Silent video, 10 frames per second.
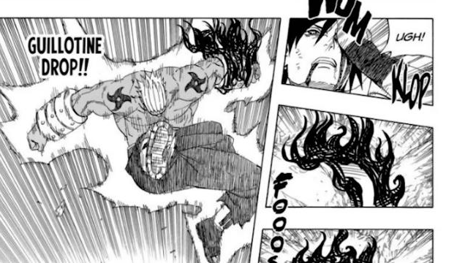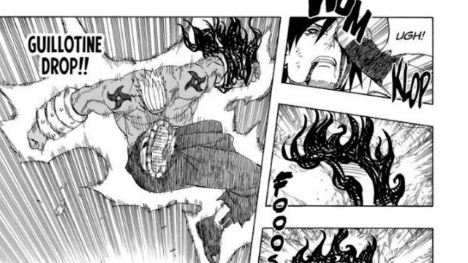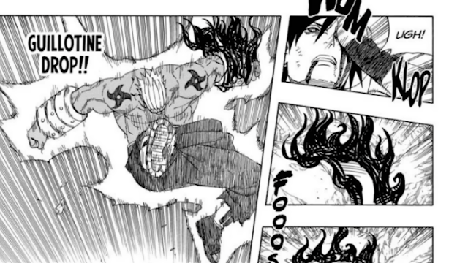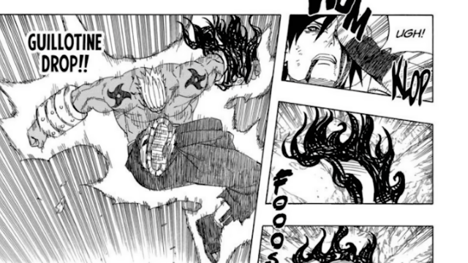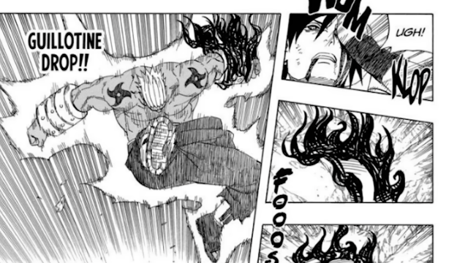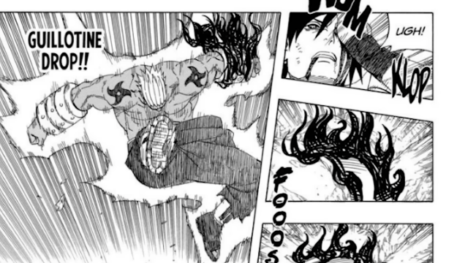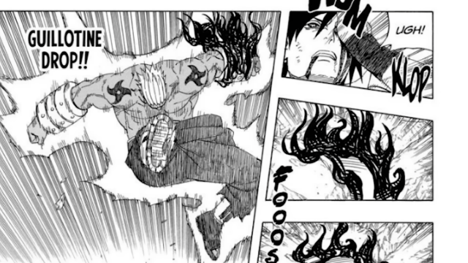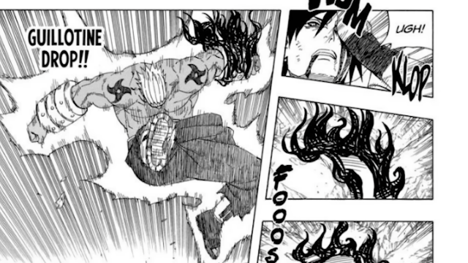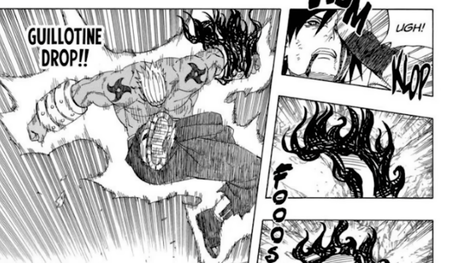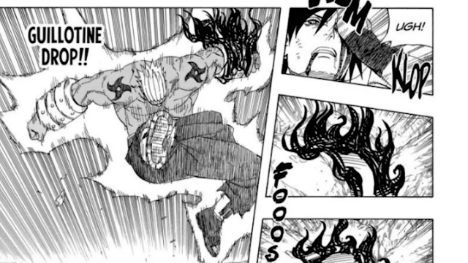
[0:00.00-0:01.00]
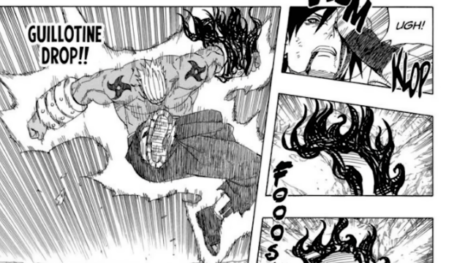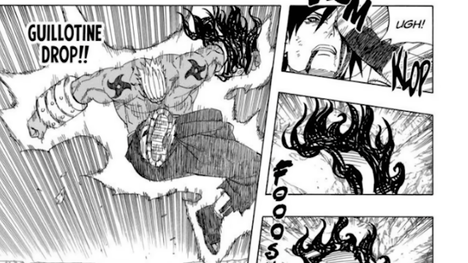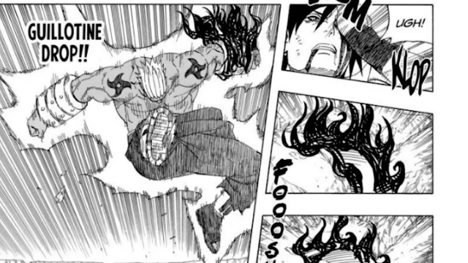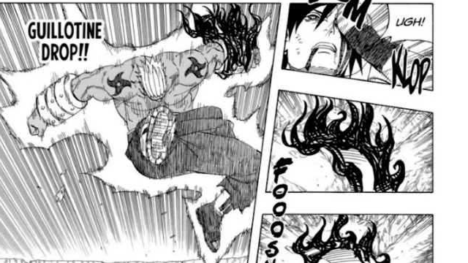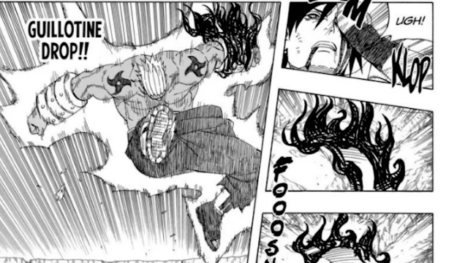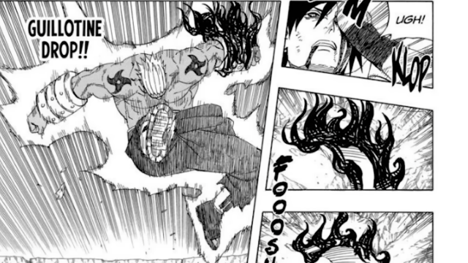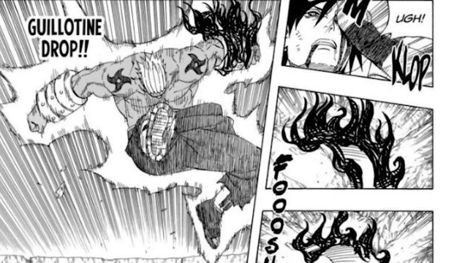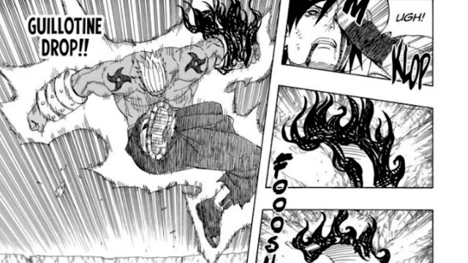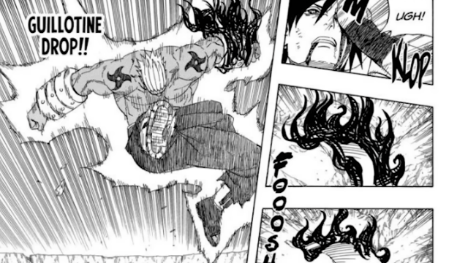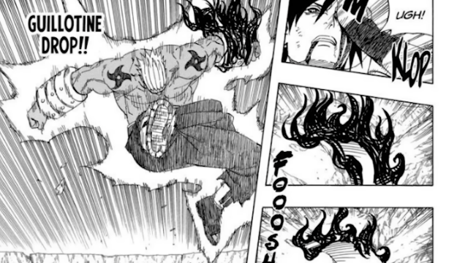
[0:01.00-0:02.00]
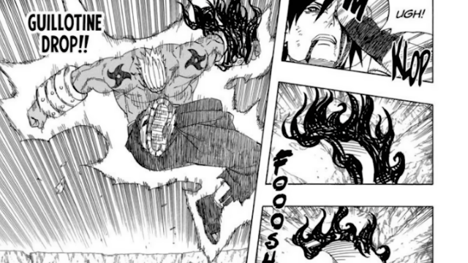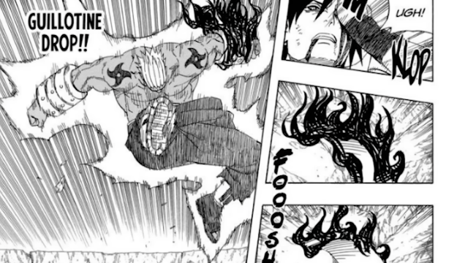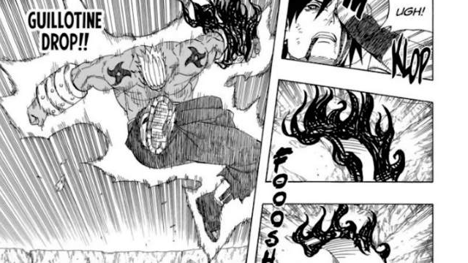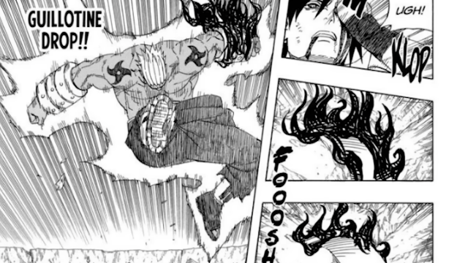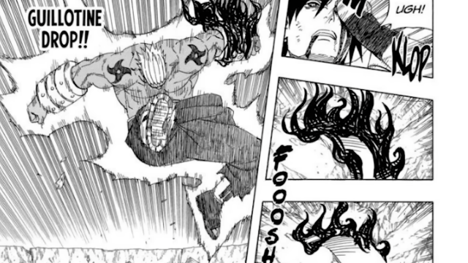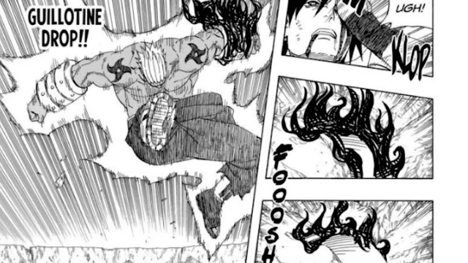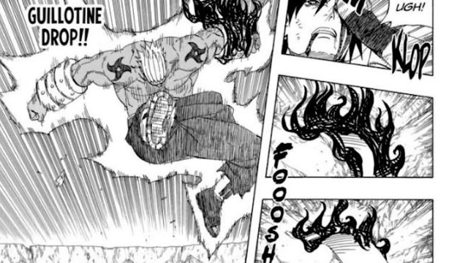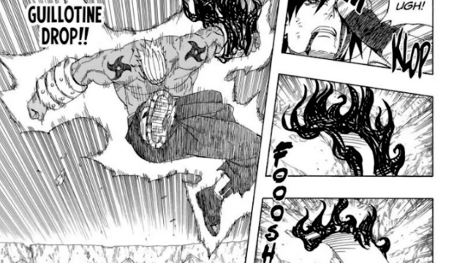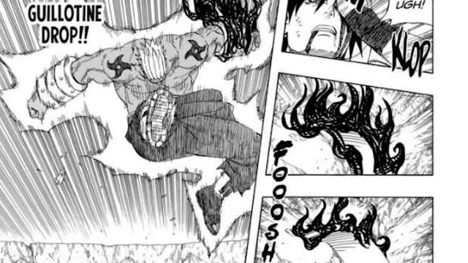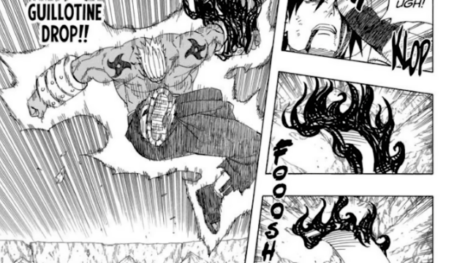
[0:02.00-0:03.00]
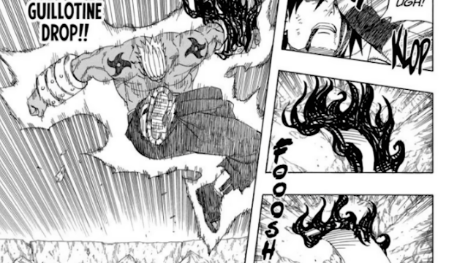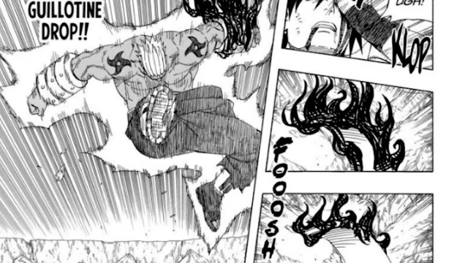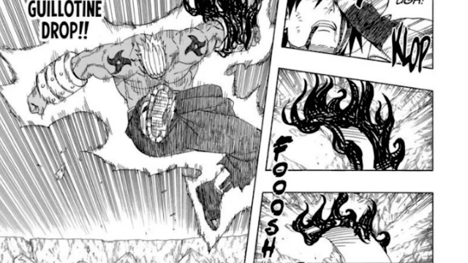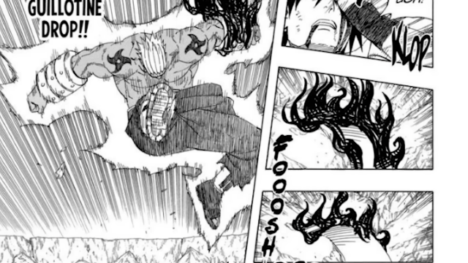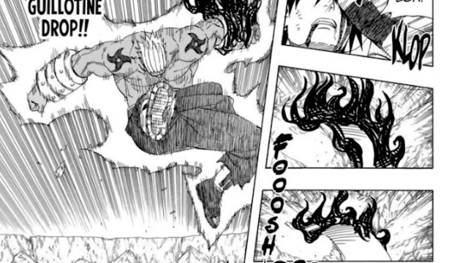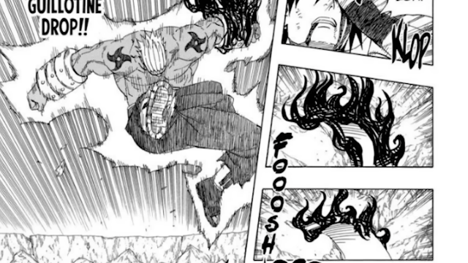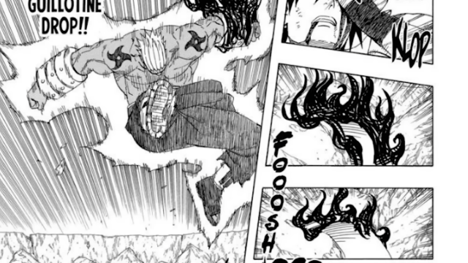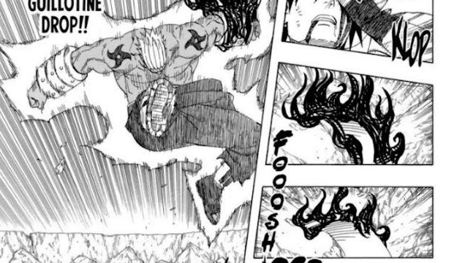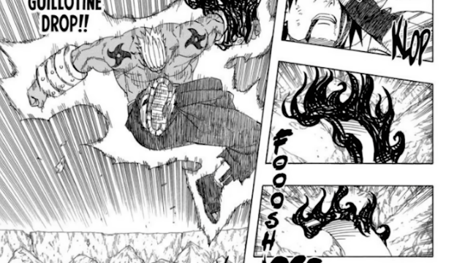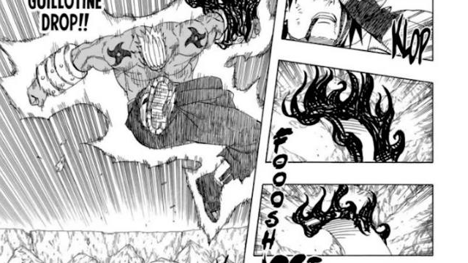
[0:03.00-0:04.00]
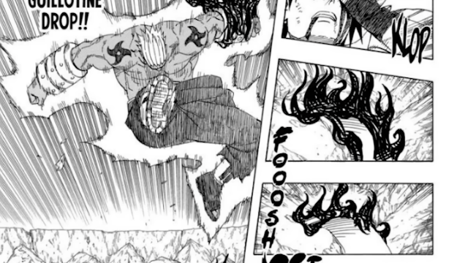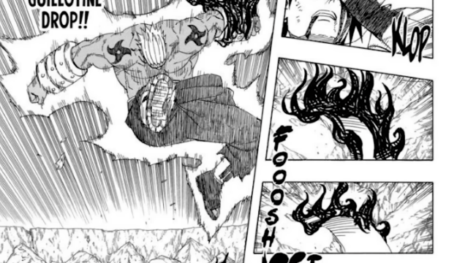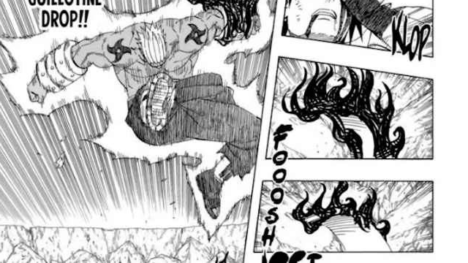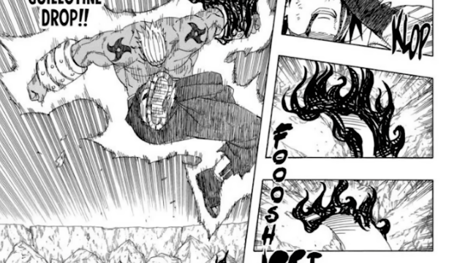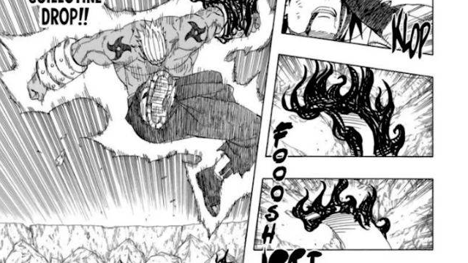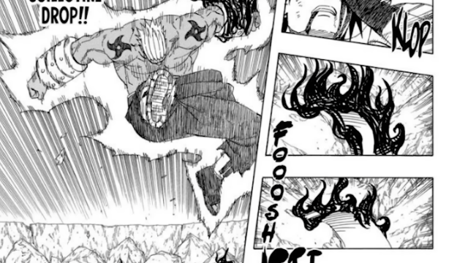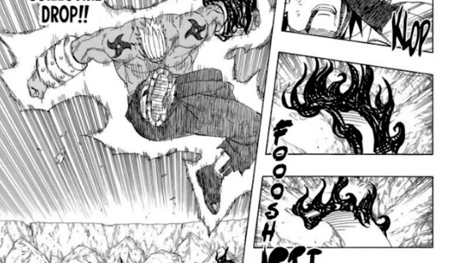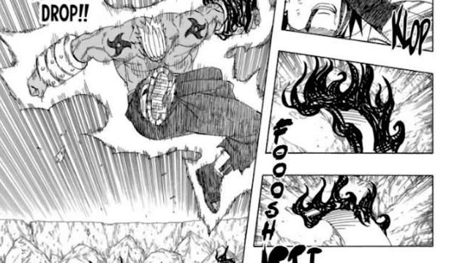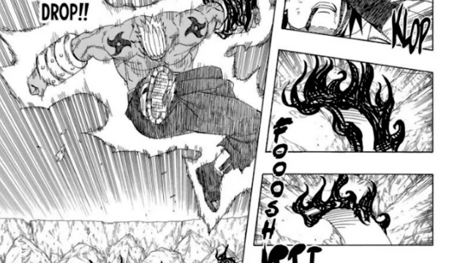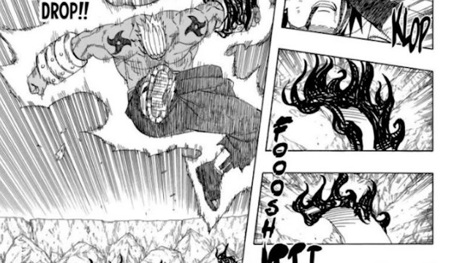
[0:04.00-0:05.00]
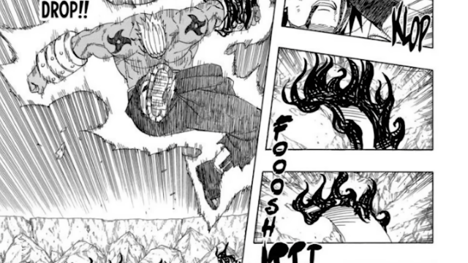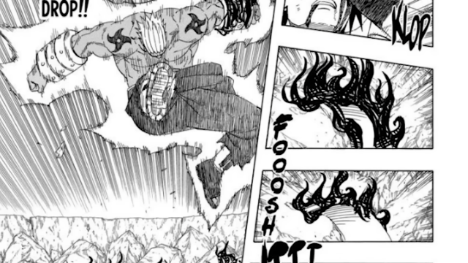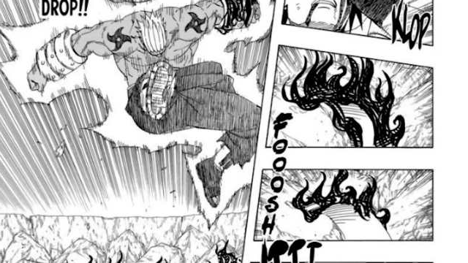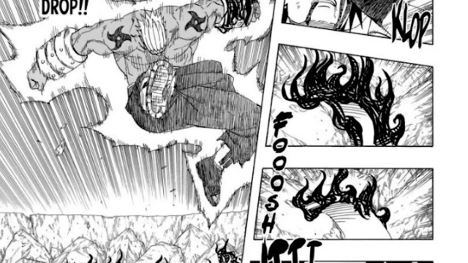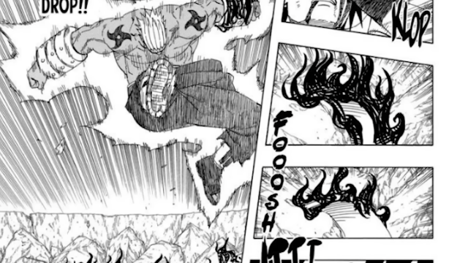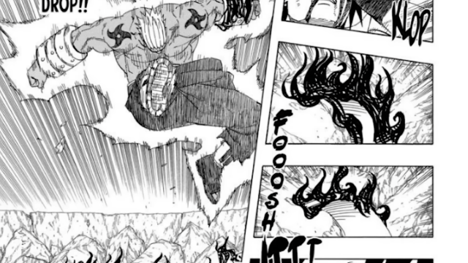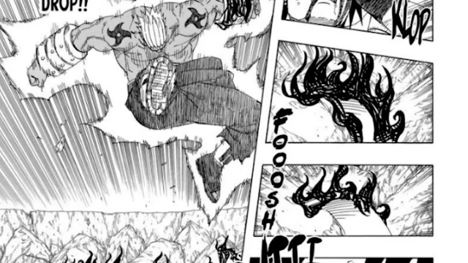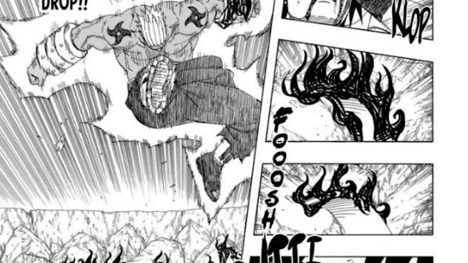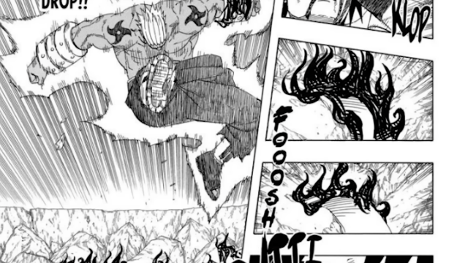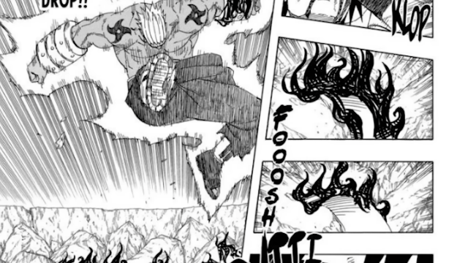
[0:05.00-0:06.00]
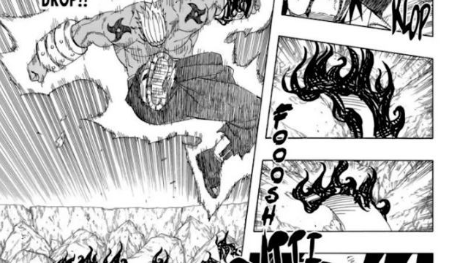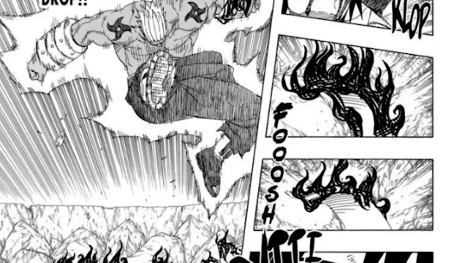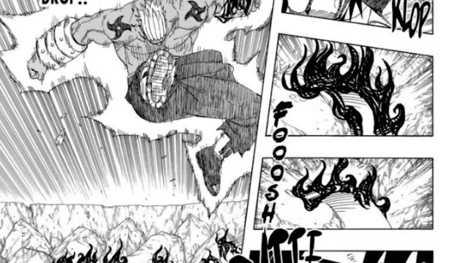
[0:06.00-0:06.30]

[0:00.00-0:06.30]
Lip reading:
No face is visible, so there are no lips to read.